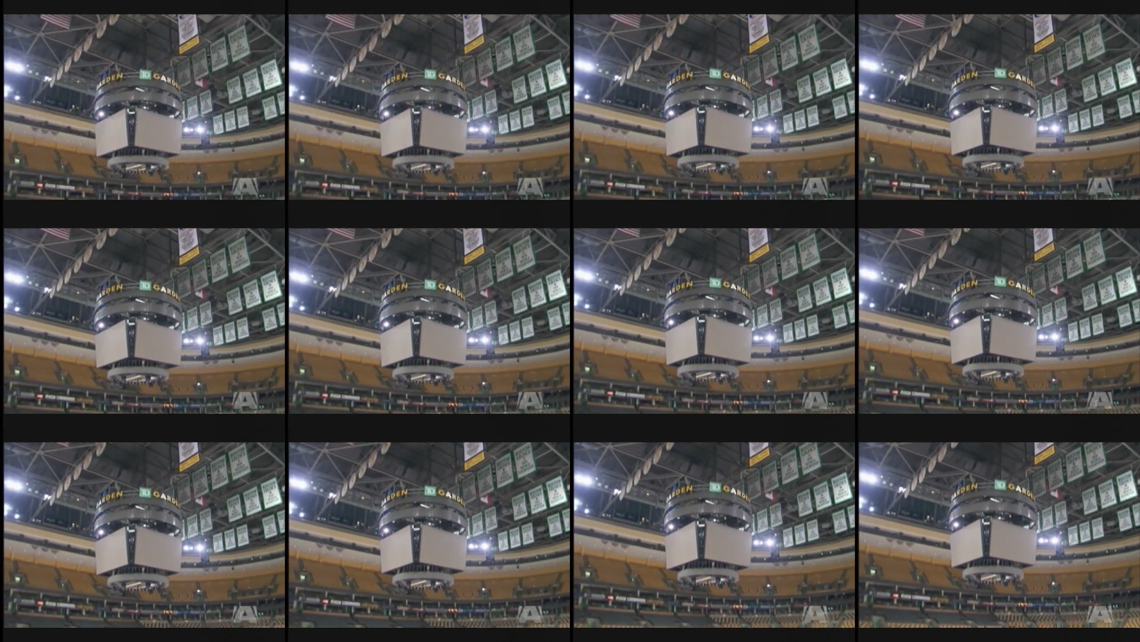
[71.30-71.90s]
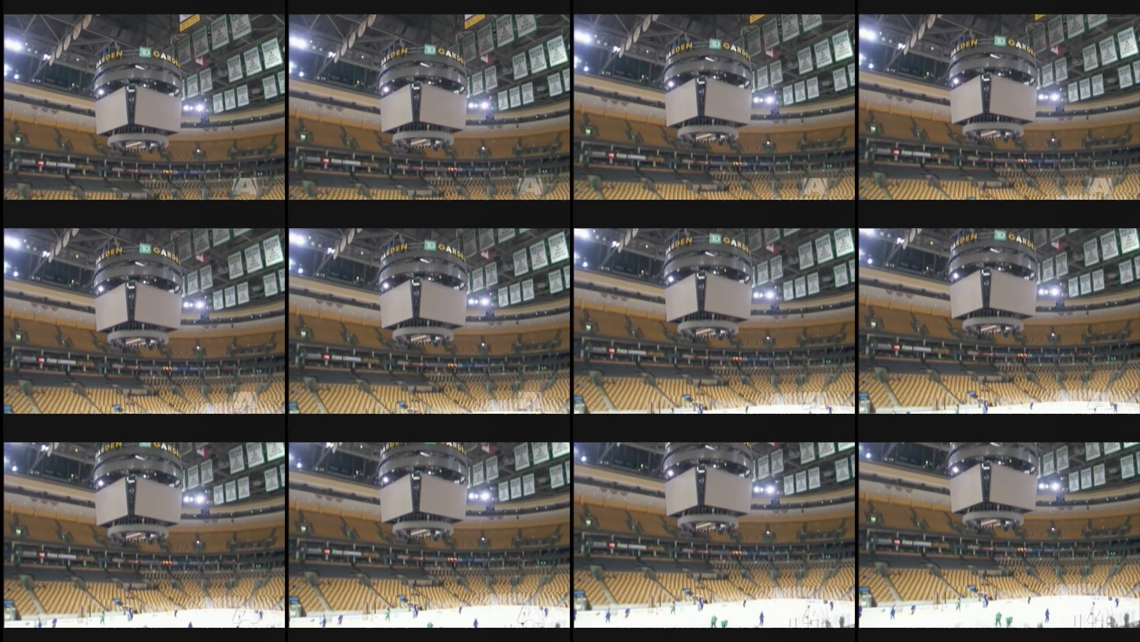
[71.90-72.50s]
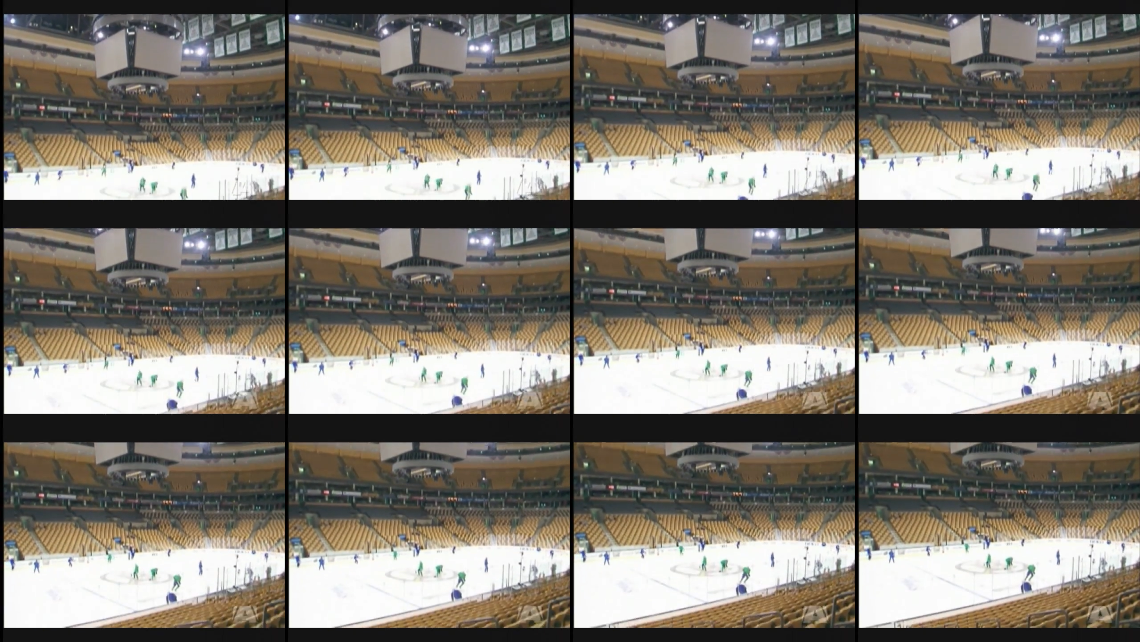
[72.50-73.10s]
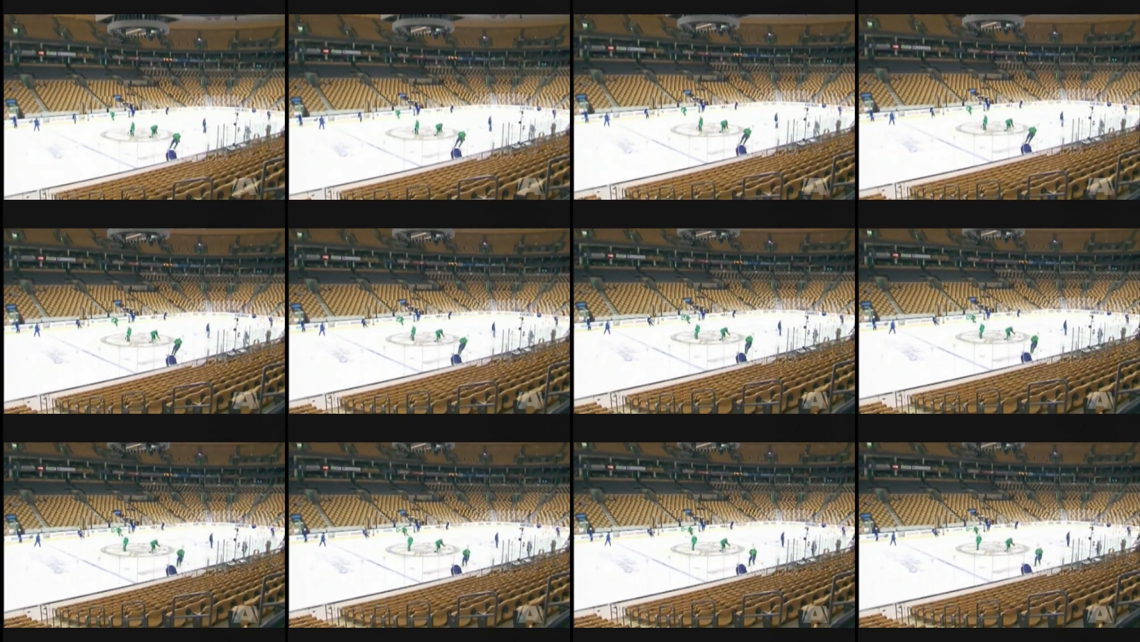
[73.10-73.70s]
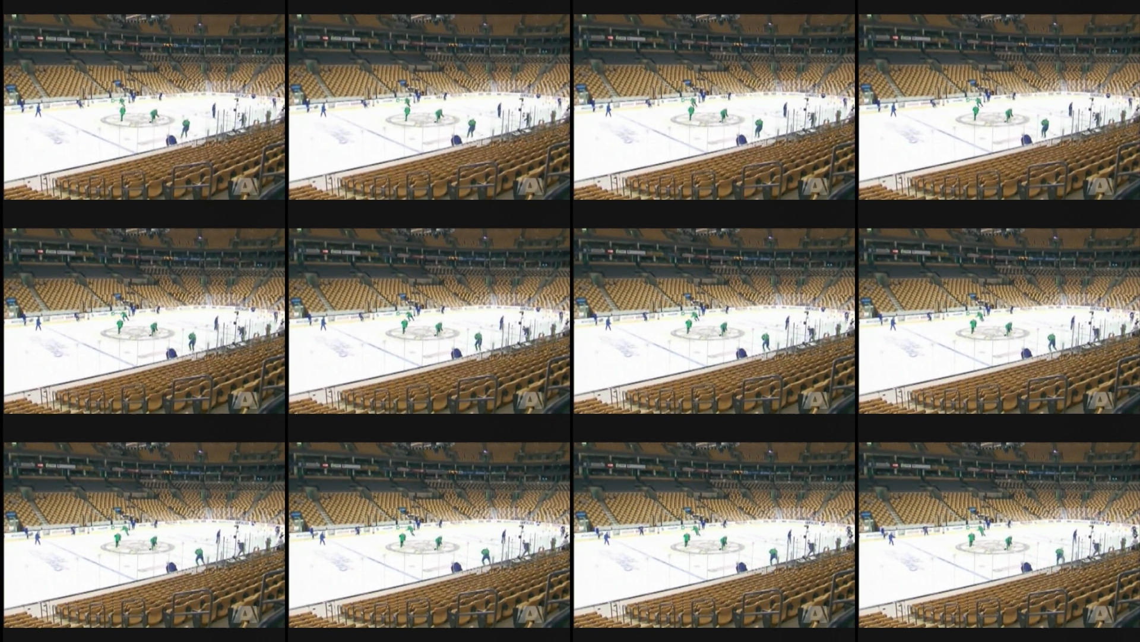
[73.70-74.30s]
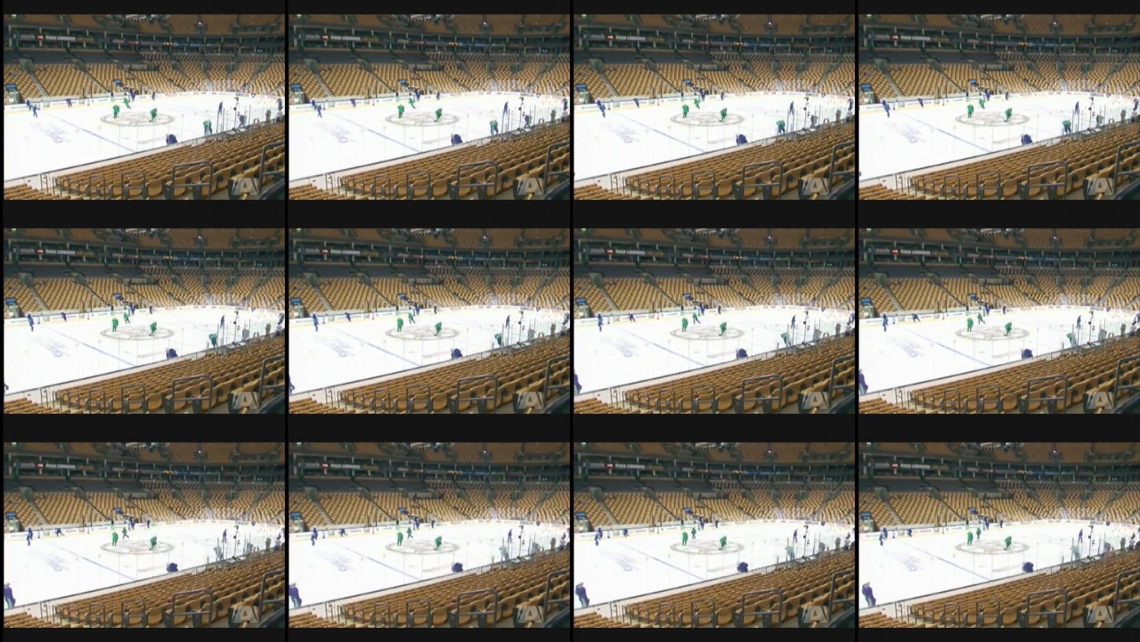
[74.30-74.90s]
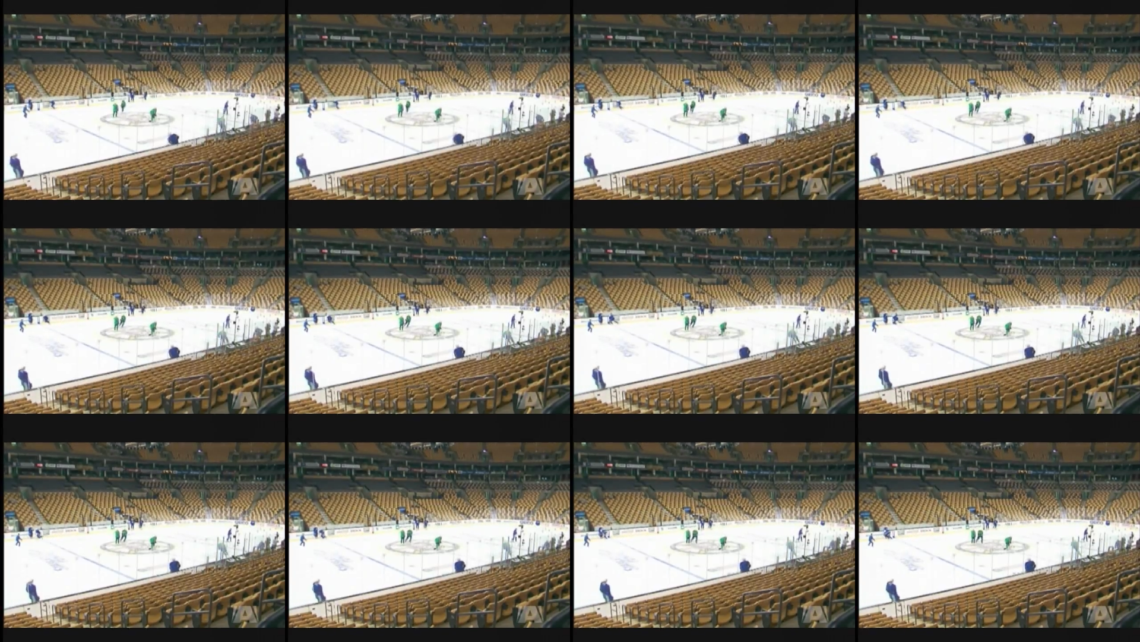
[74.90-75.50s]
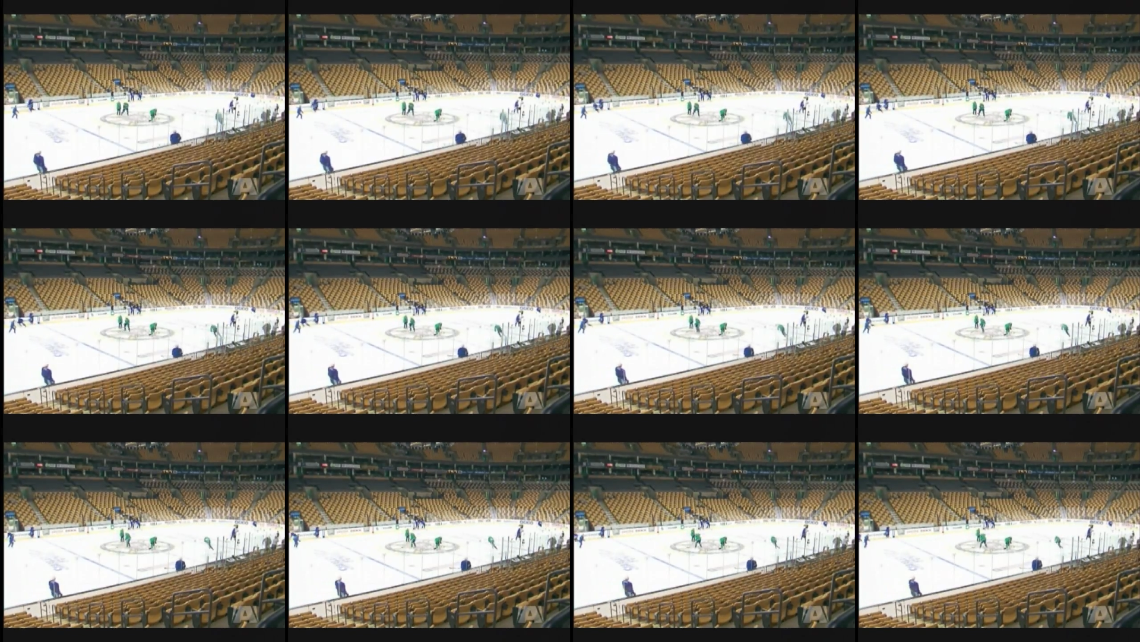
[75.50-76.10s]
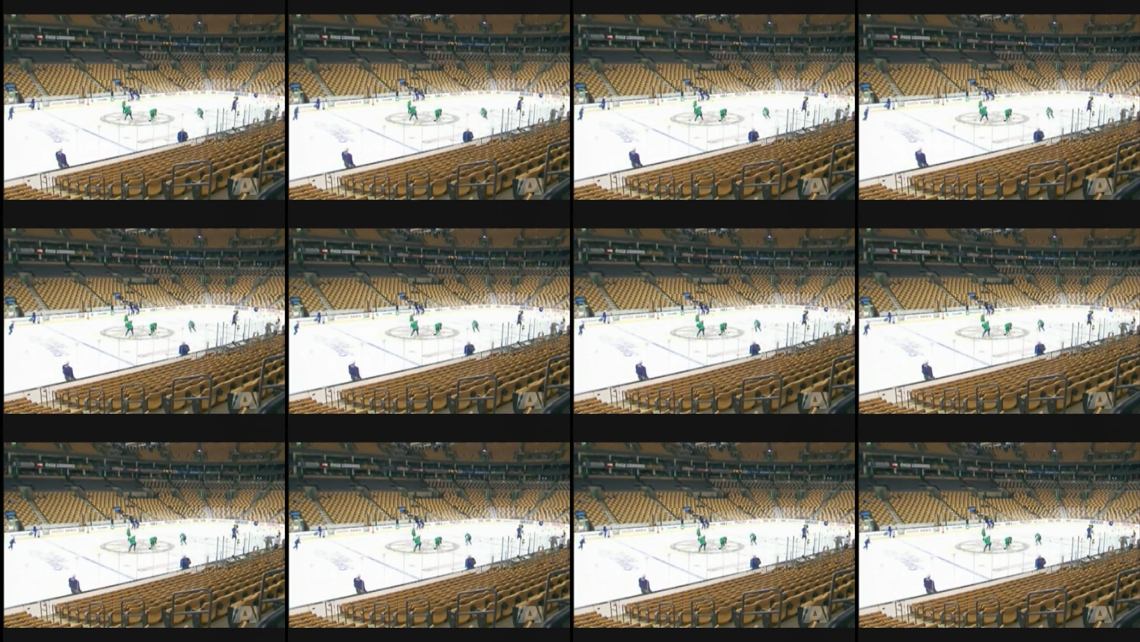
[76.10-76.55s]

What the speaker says: (no speaker visible)